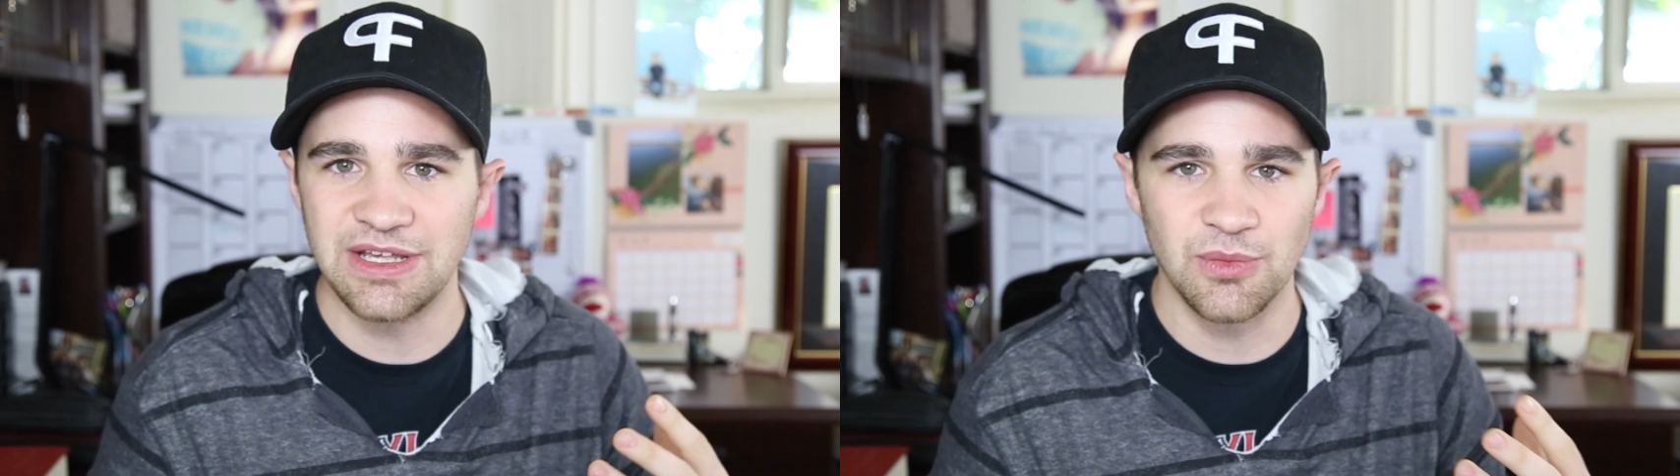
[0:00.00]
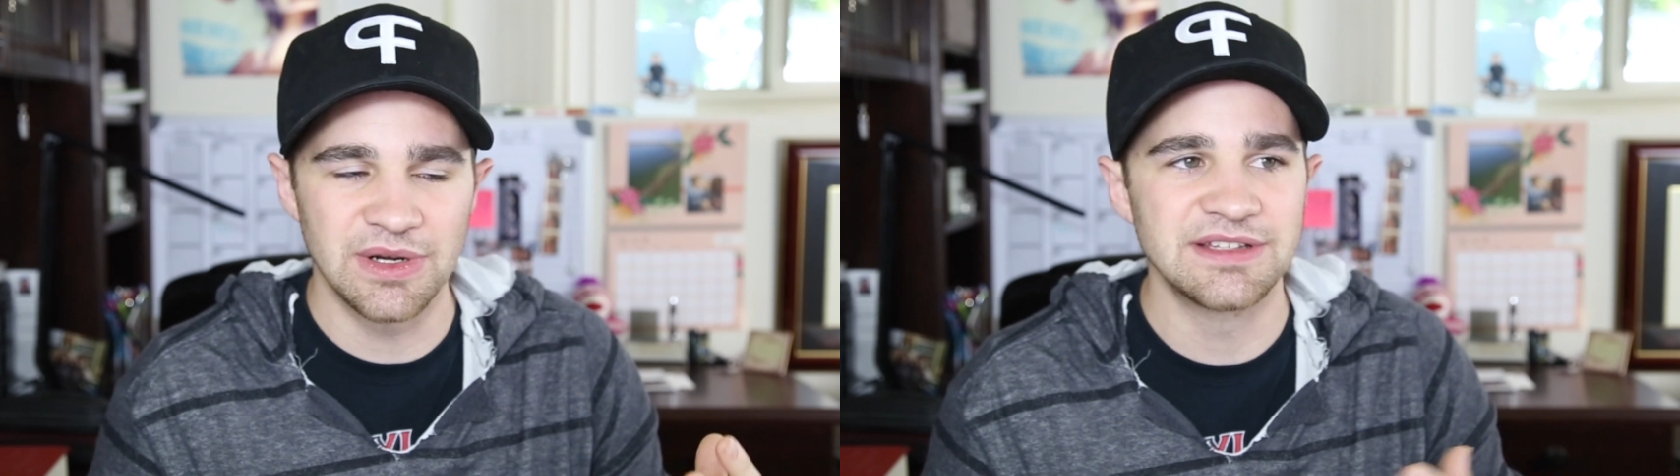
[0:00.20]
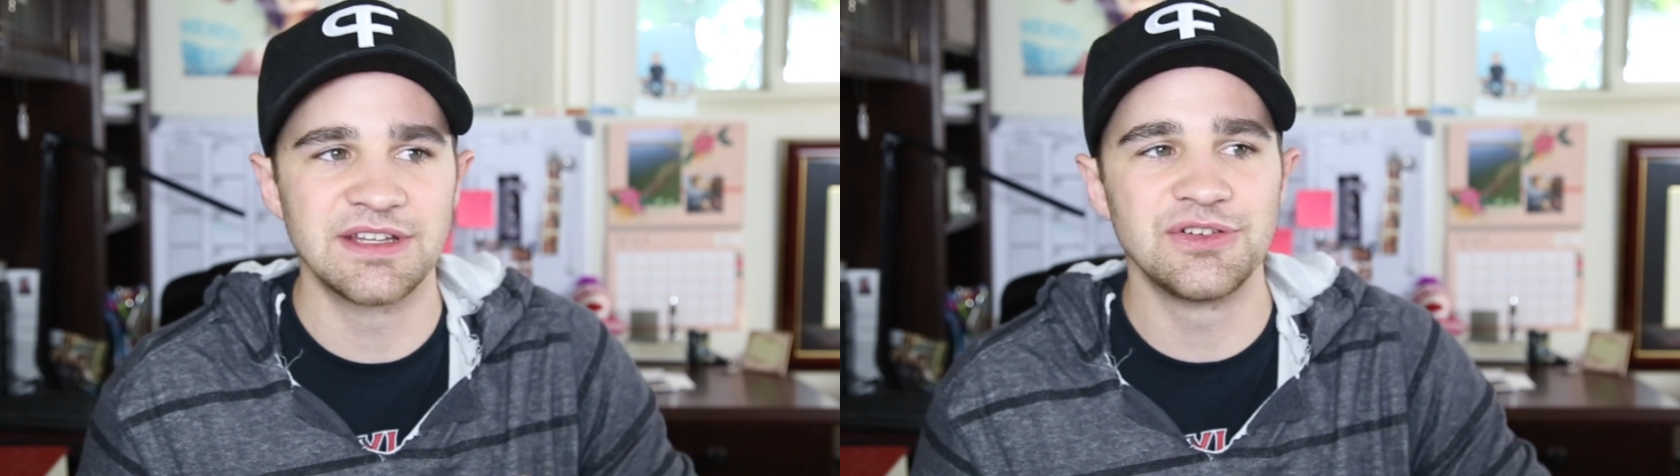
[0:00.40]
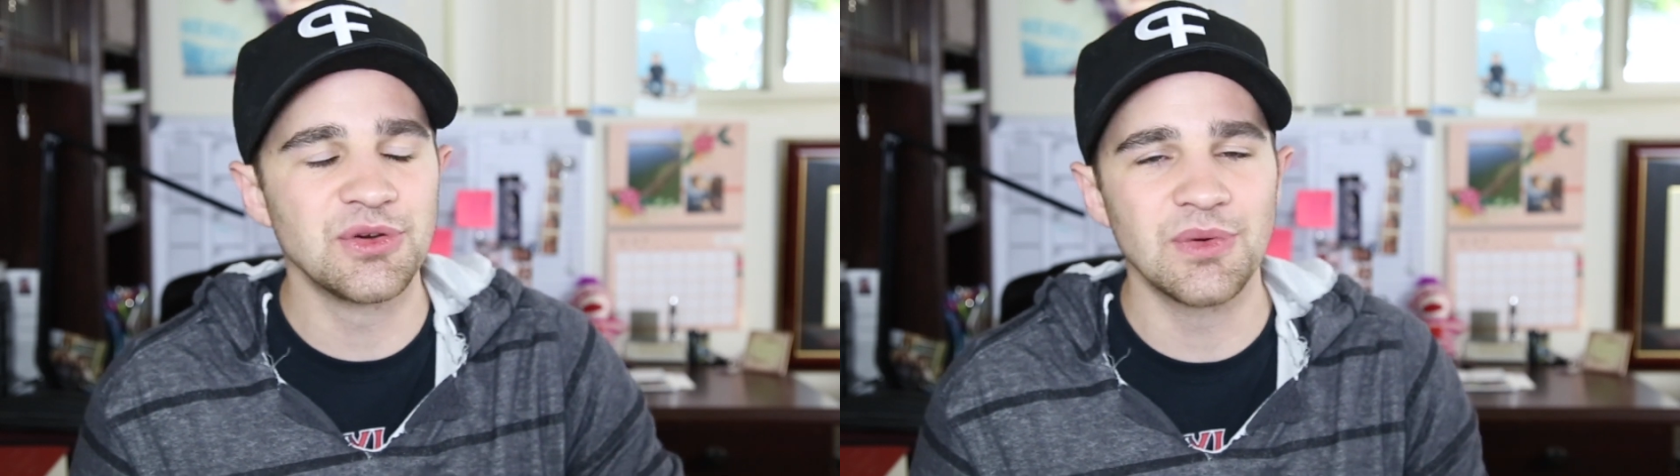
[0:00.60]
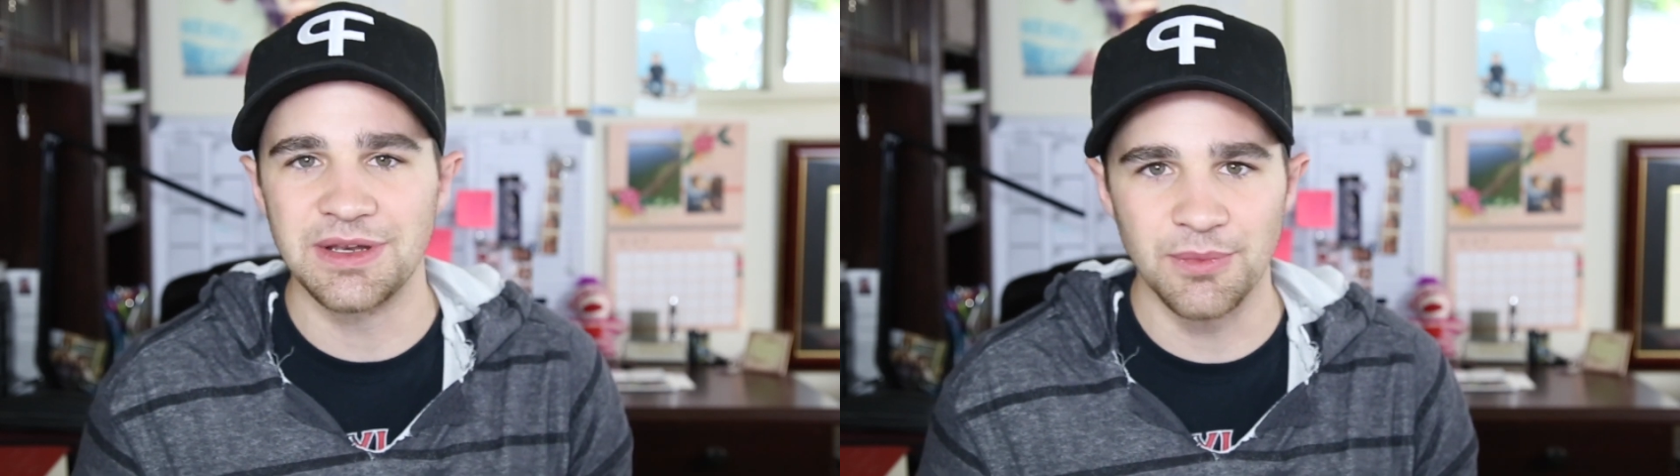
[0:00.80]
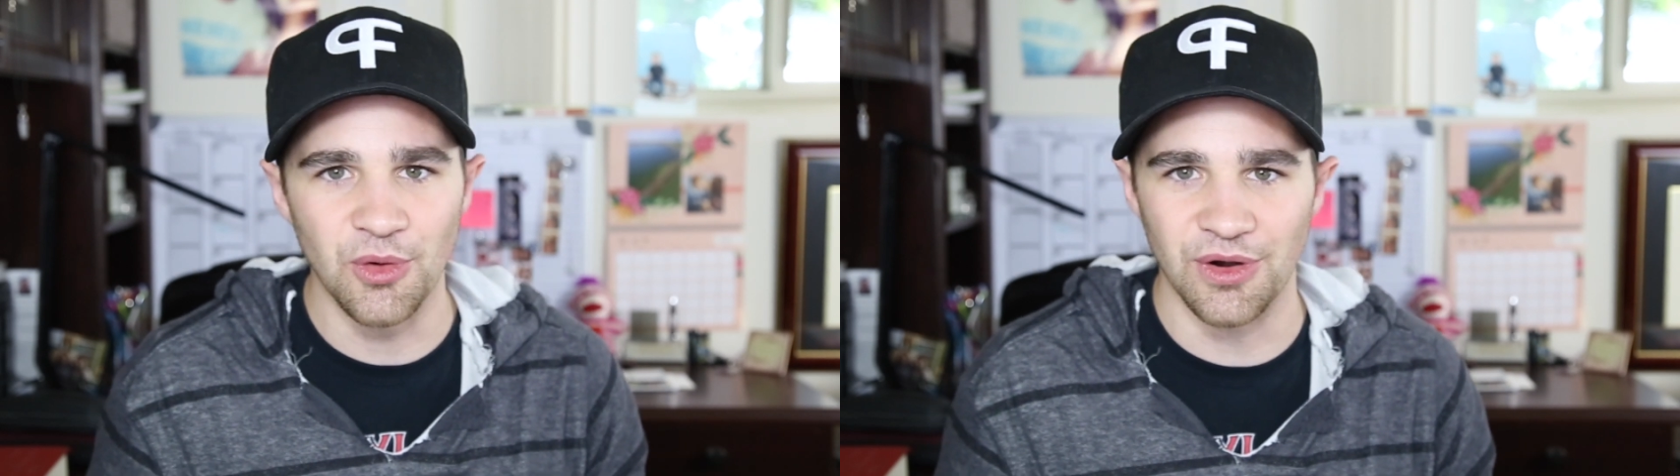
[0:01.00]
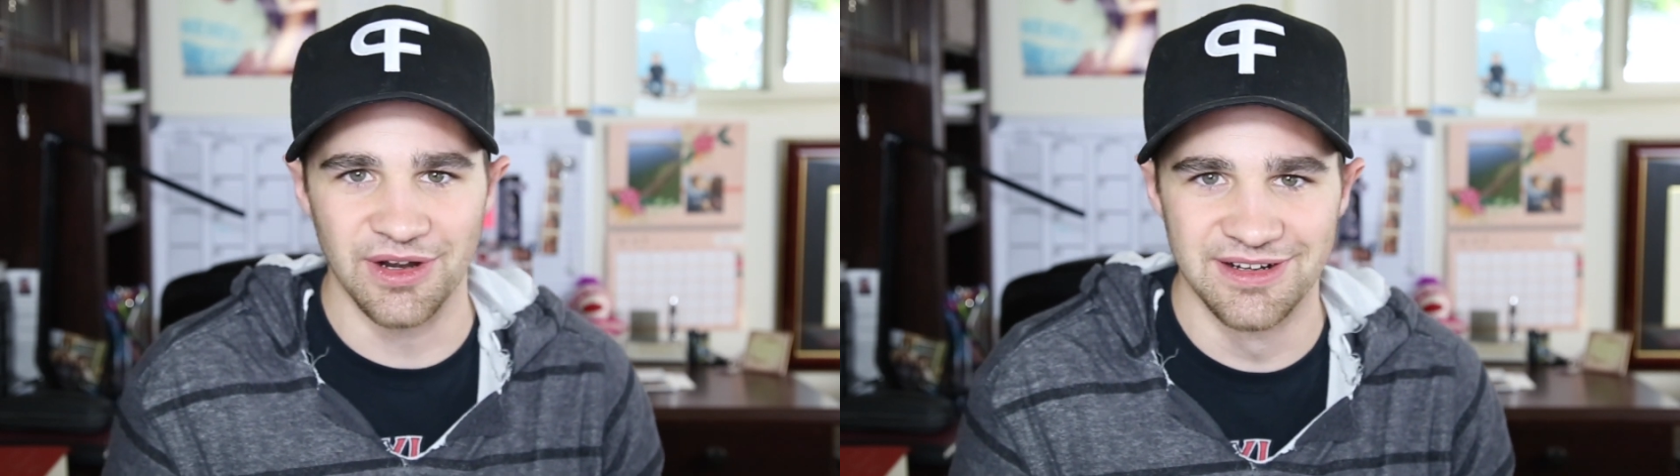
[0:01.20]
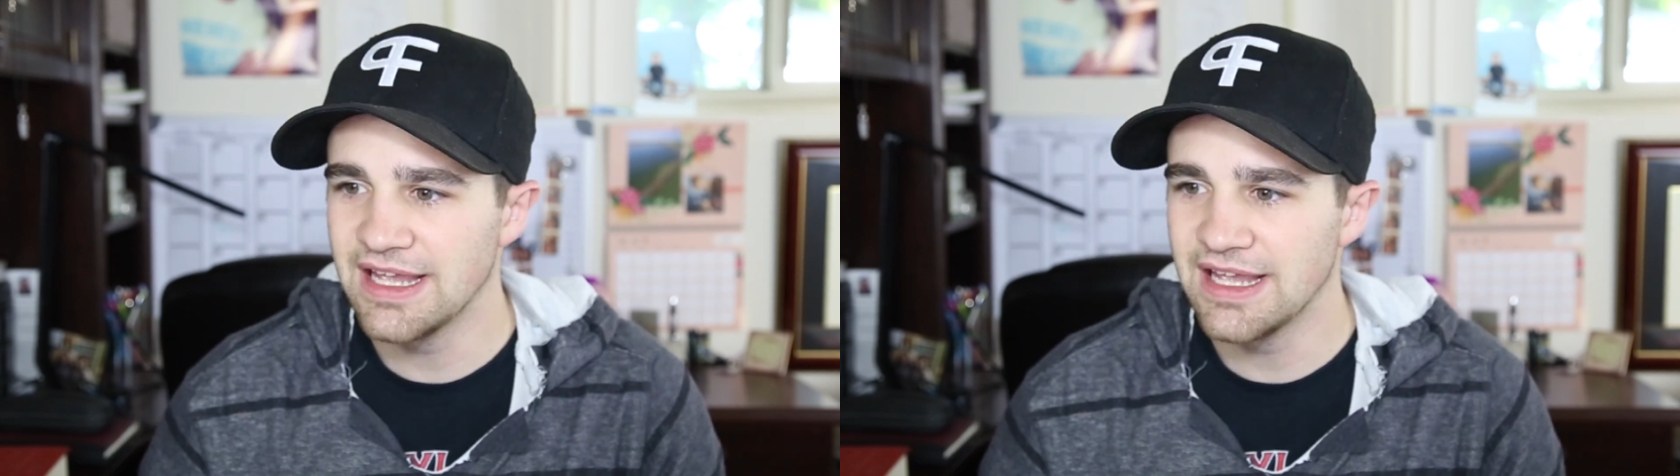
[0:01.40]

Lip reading: he wanted to do anymore.